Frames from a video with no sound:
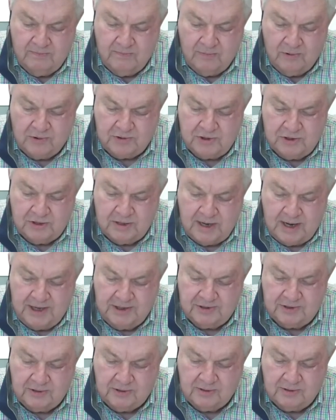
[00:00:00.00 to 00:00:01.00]

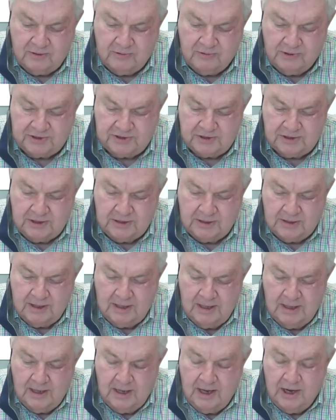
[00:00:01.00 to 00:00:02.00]
merchandiser
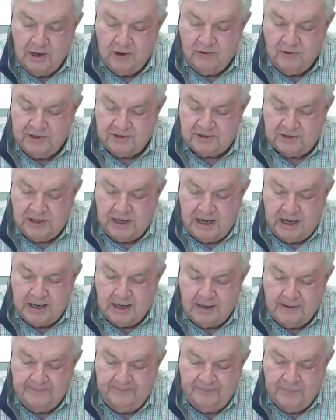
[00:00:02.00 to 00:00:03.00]
Chris
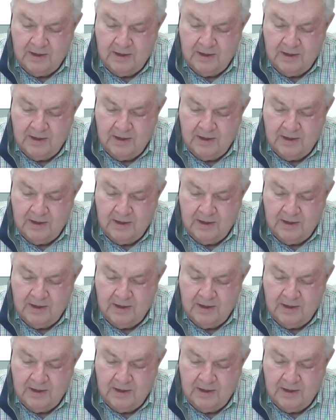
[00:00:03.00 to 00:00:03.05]
Keegan.